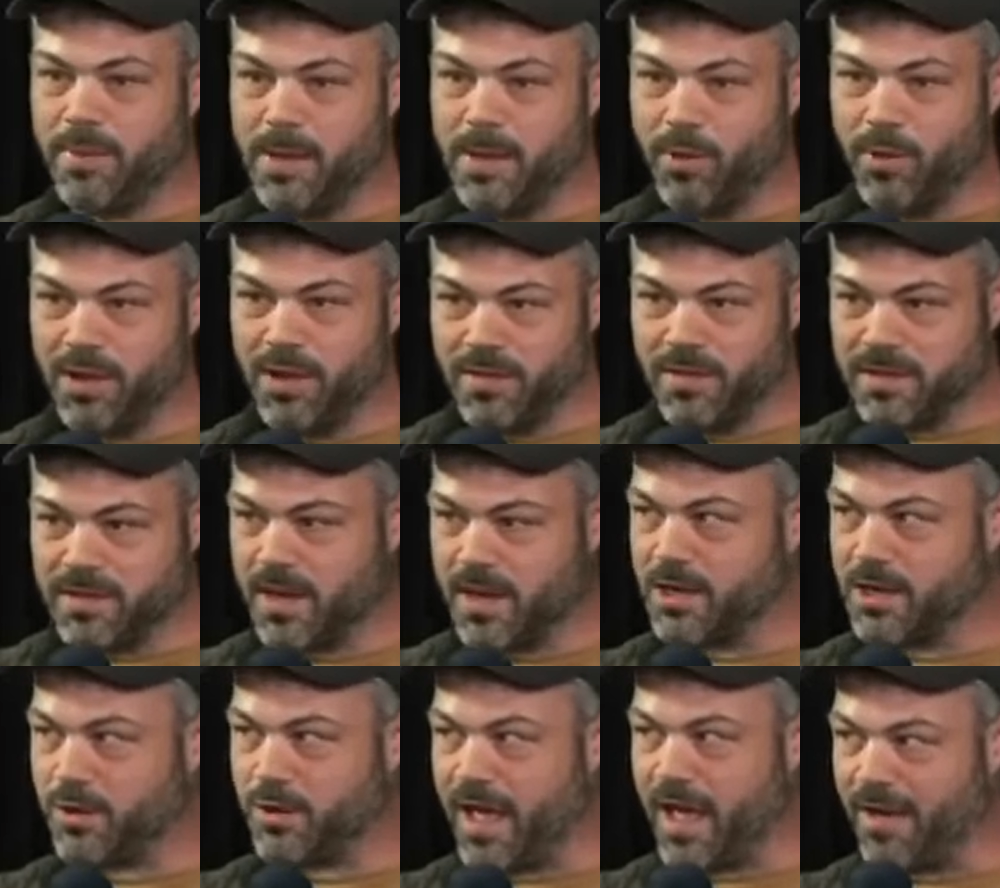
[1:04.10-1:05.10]
people in this
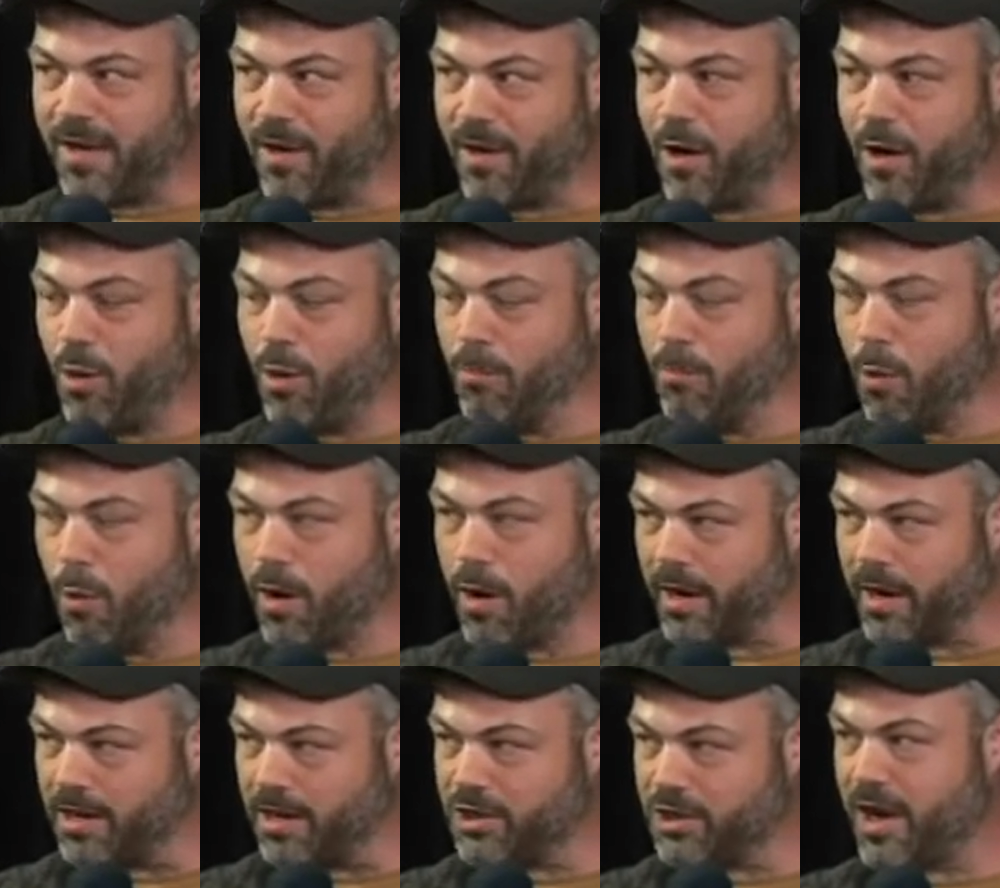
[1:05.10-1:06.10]
country have a home
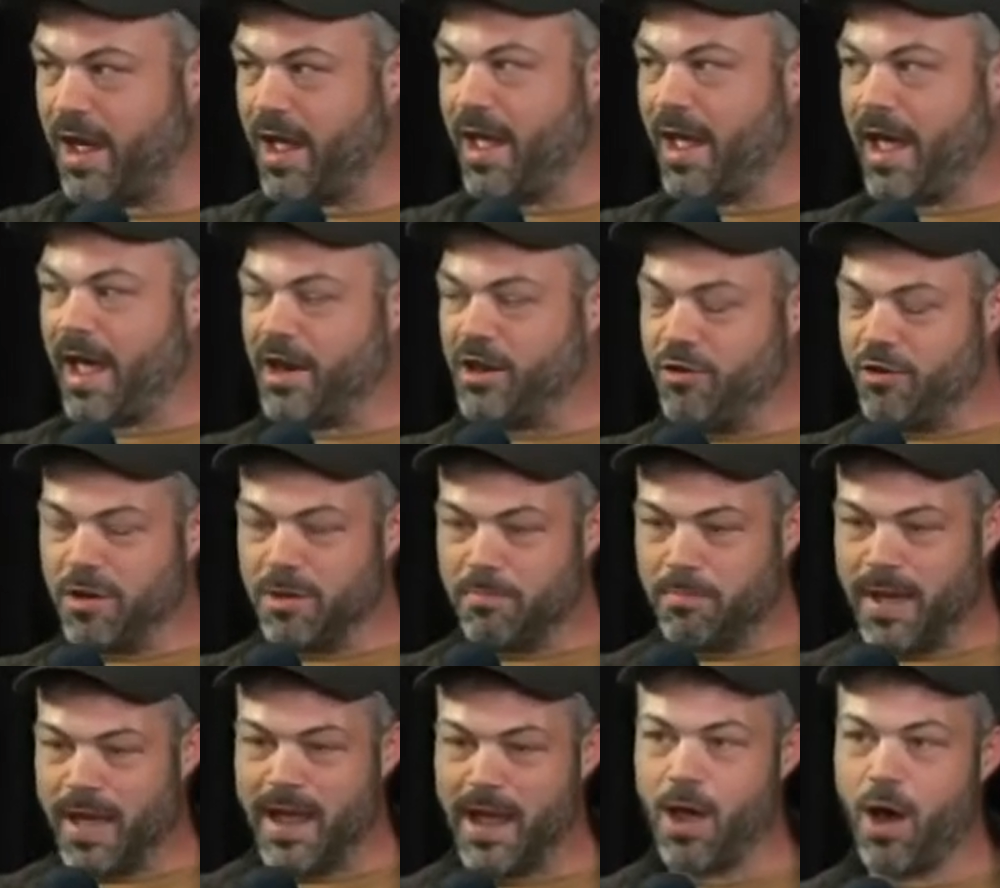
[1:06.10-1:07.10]
mortgage, and you
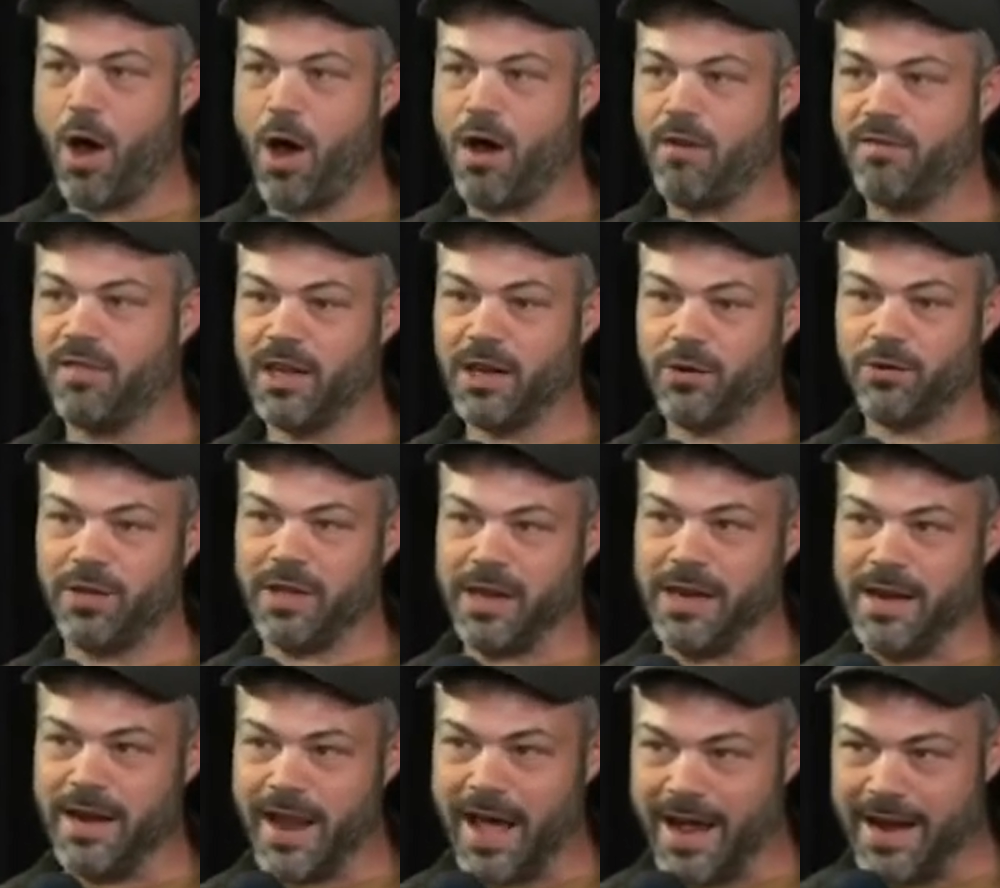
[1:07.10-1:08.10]
could pay off literally
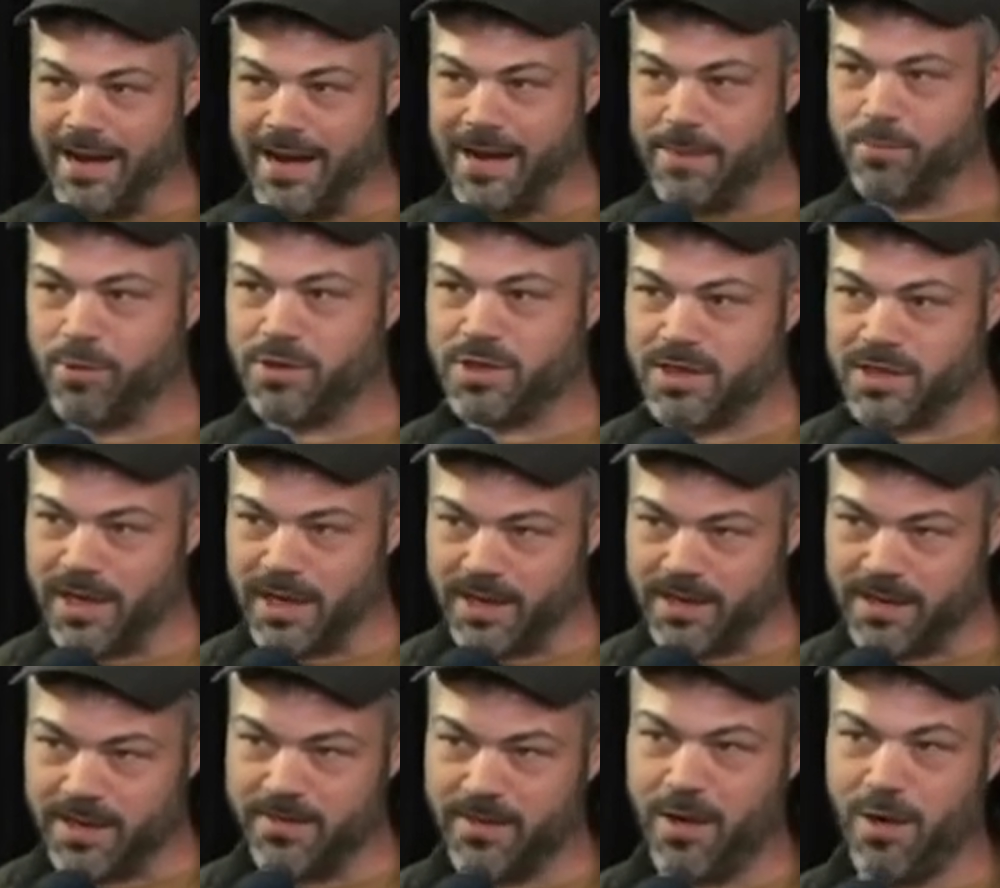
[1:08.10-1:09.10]

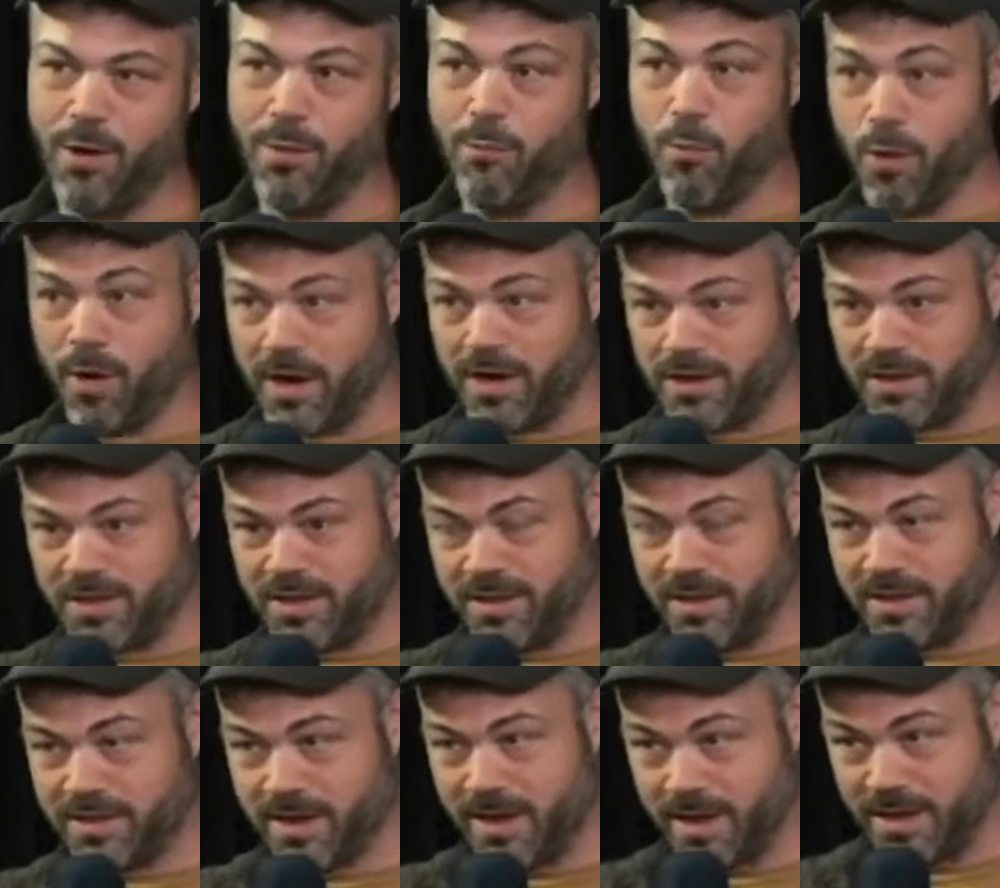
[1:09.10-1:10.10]
90% of the home mortgages
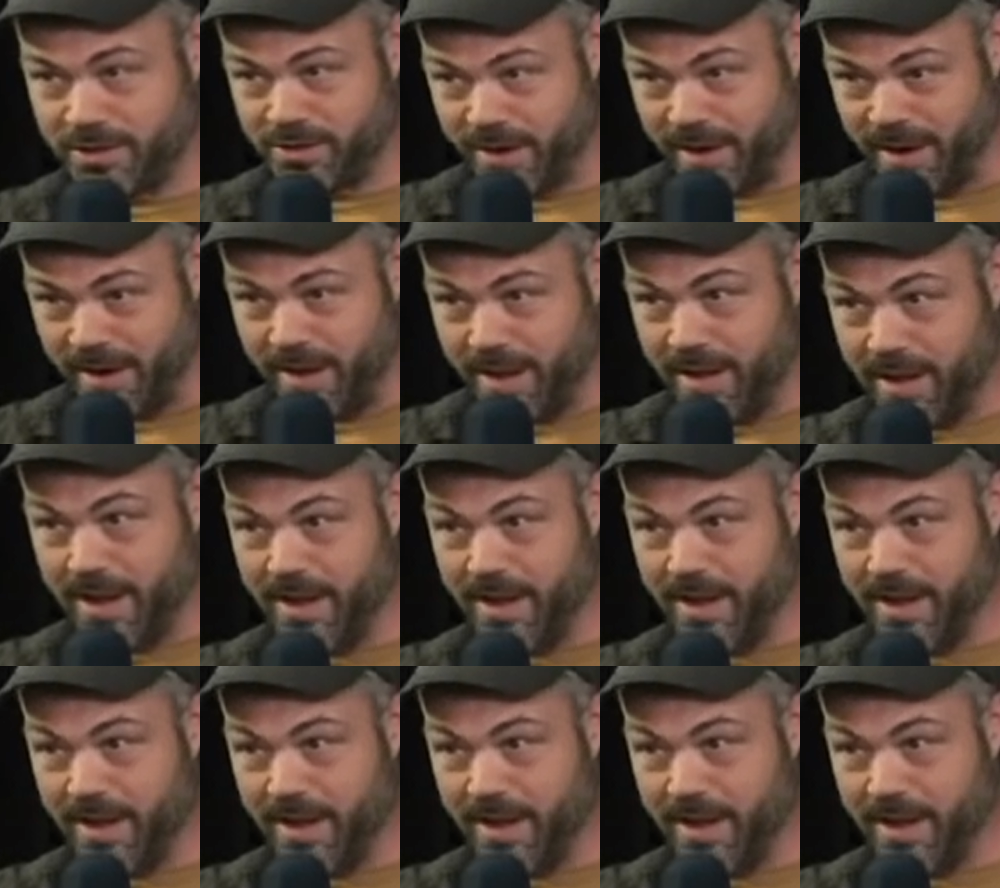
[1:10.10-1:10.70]
in this country.